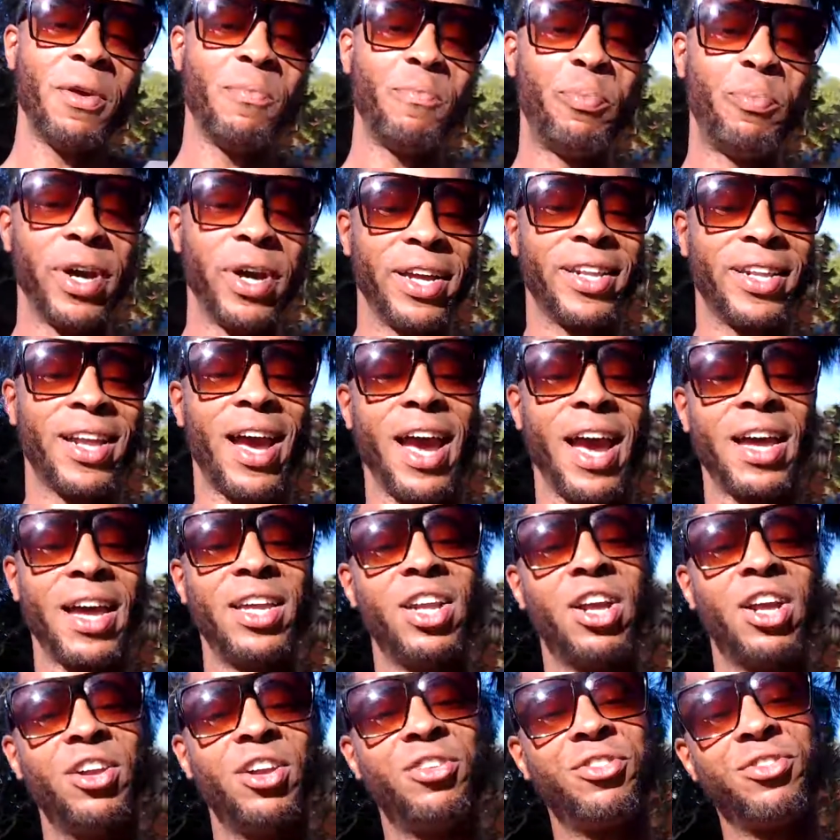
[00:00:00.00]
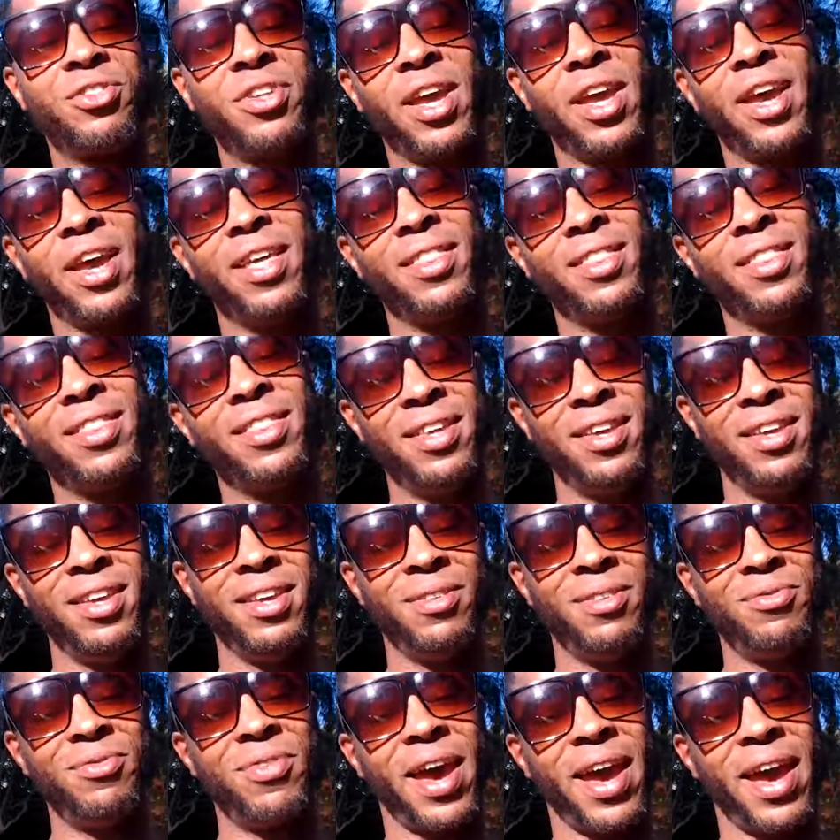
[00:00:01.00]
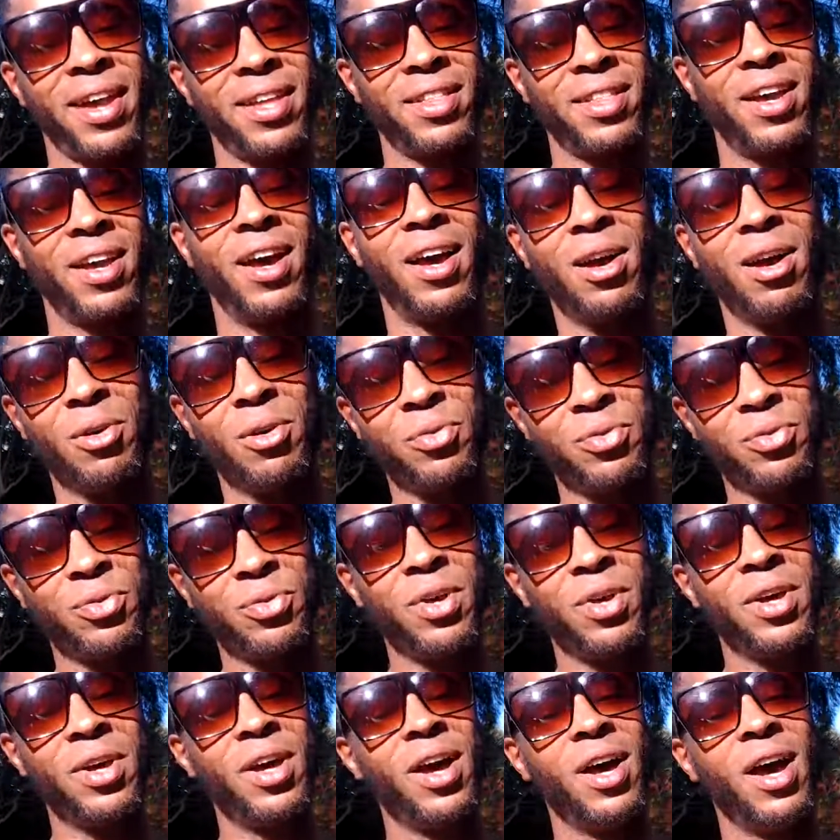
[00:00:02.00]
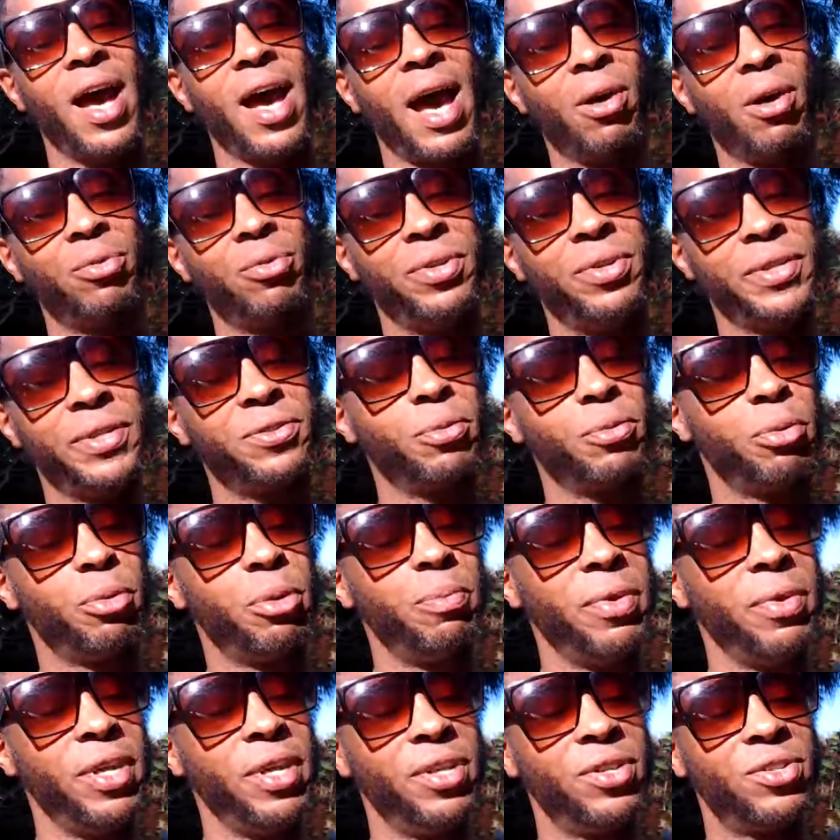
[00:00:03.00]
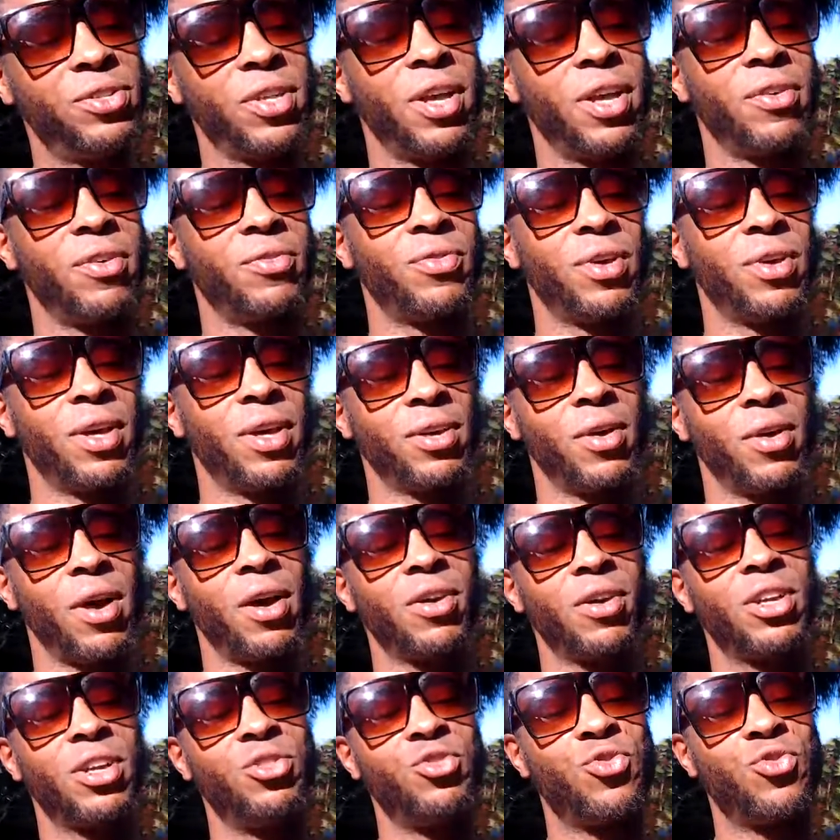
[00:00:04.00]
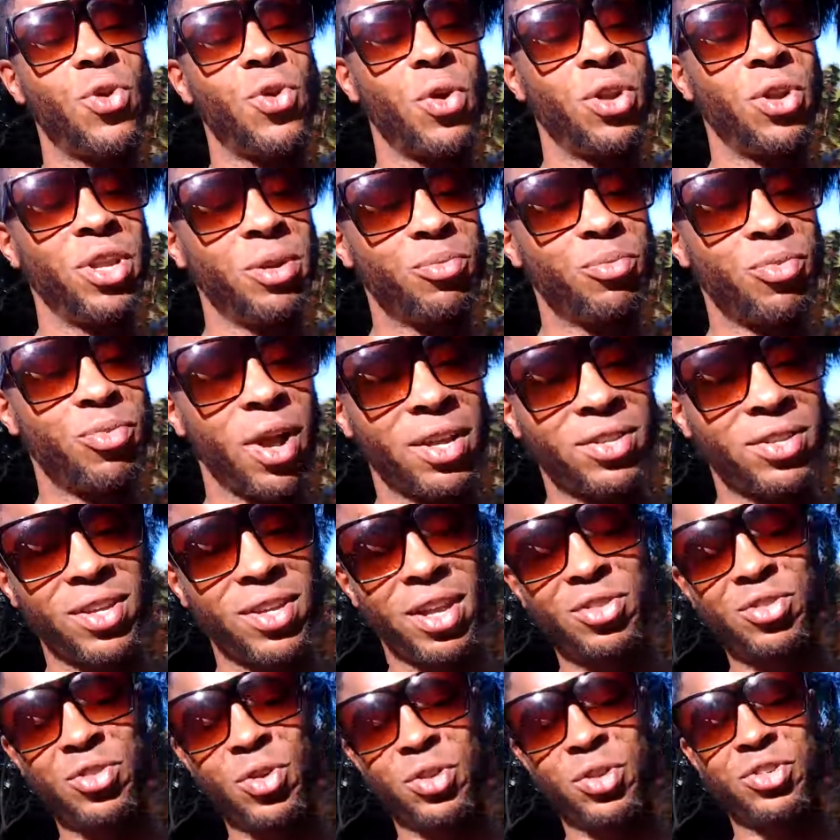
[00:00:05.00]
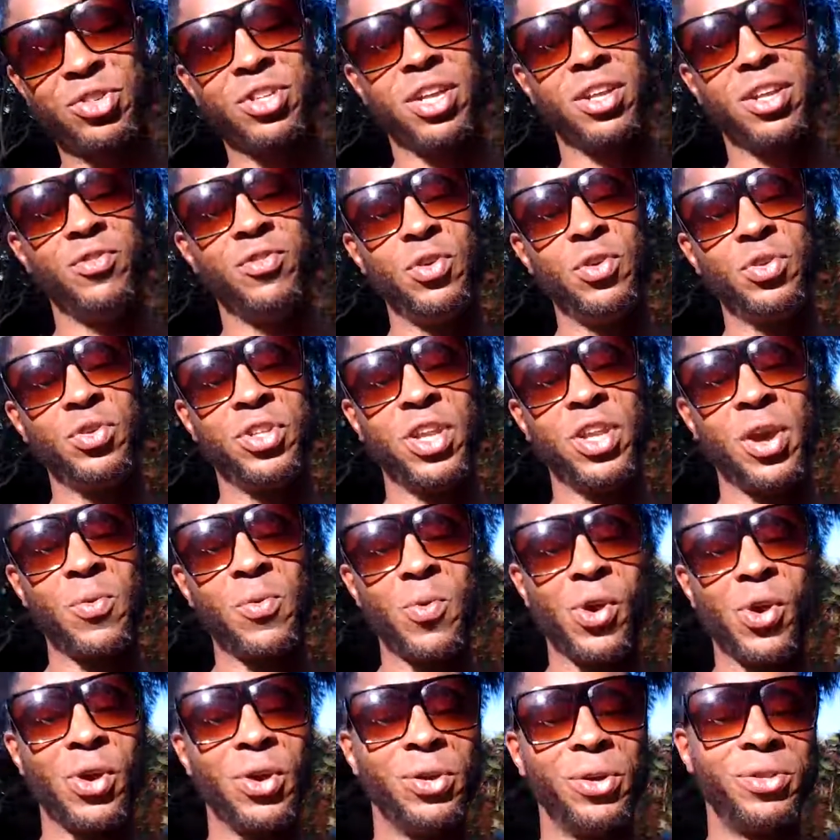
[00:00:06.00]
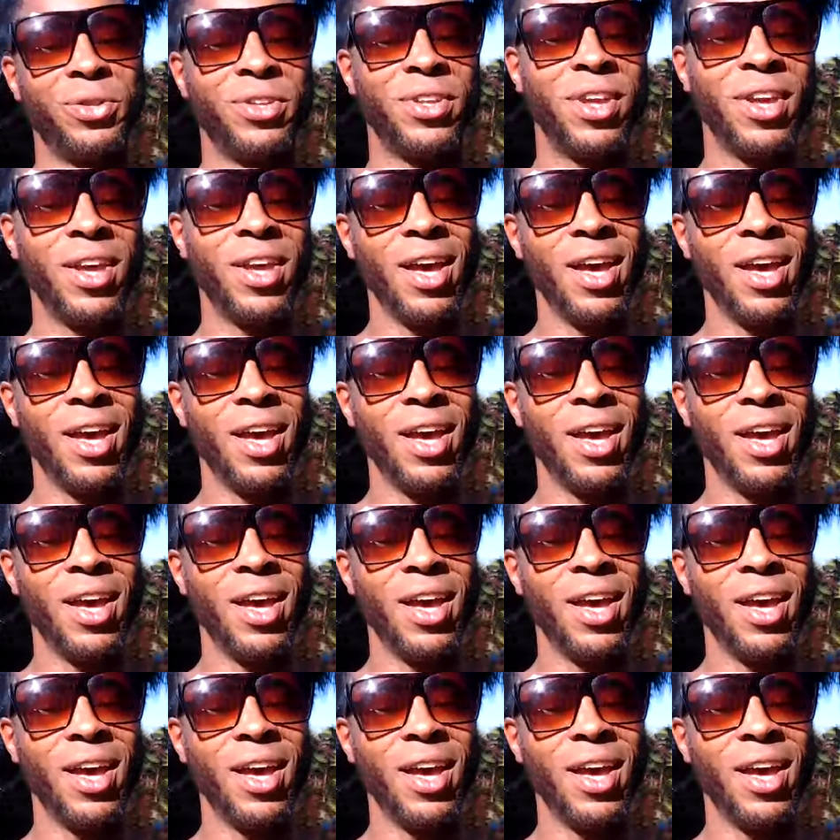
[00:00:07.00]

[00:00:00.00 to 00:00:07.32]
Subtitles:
But I can understand the fact of how discipline means of a controlling process. So instead of using that word,